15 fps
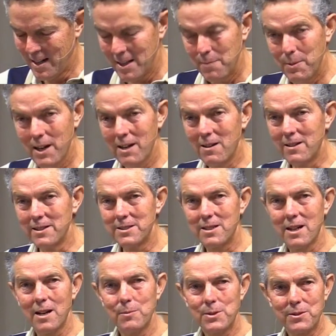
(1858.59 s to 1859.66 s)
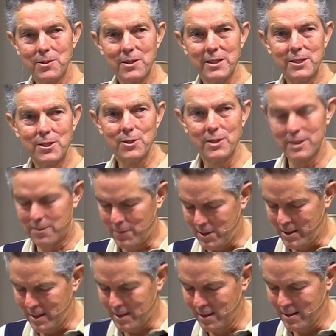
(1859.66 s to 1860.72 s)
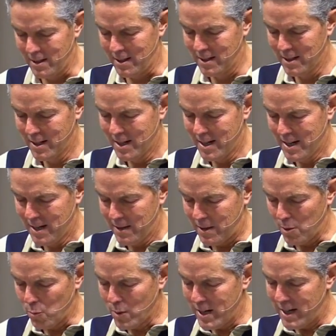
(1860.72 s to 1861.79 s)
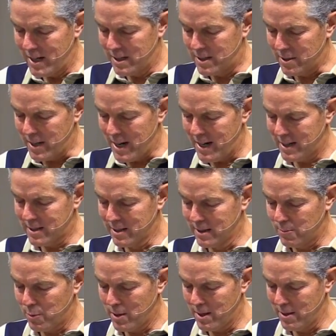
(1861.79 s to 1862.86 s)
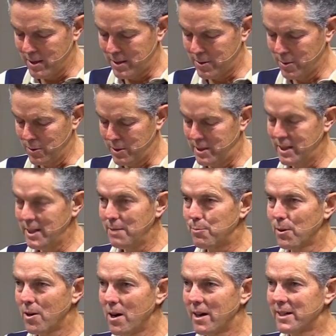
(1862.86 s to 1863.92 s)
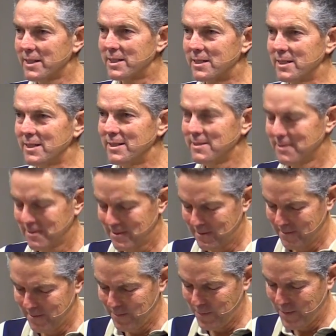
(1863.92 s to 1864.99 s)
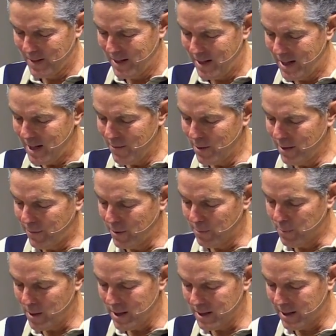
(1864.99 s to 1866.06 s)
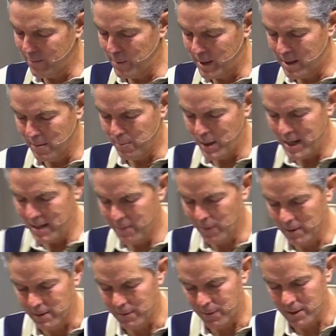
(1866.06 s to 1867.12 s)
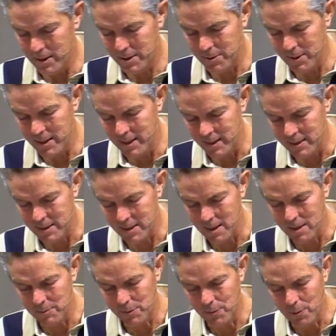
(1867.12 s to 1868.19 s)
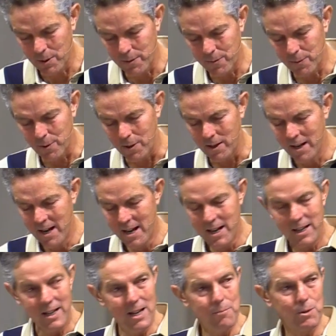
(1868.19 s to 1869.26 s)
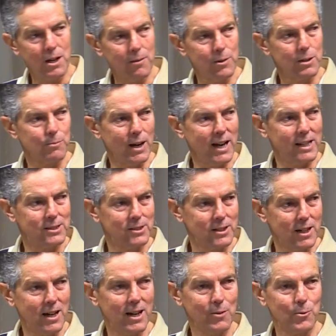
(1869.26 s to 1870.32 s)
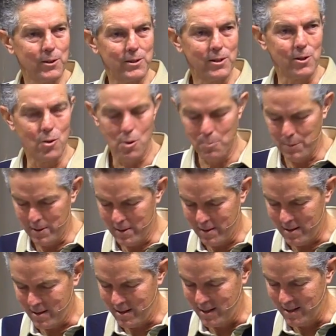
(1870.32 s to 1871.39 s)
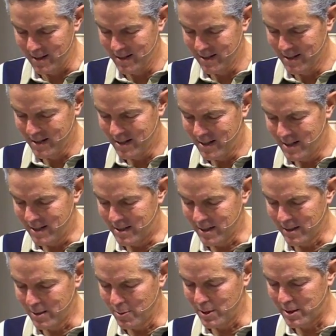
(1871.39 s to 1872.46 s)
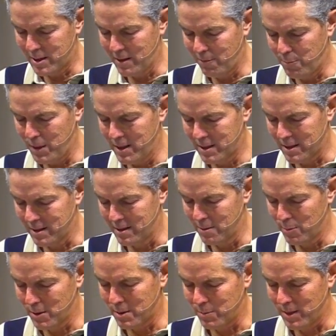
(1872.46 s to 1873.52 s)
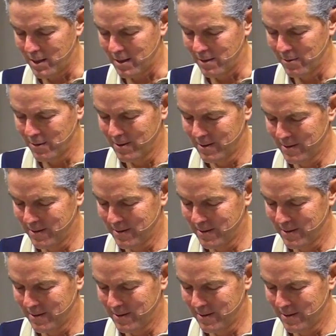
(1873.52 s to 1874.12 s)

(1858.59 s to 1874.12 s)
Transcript: The pattern in Psalms 32 is very clear. The way into excellent prayer is deep honesty. Even if your prayers have become painful and frustrating as Psalms 44, keep coming back to God with an open heart until you receive peace and new perspective.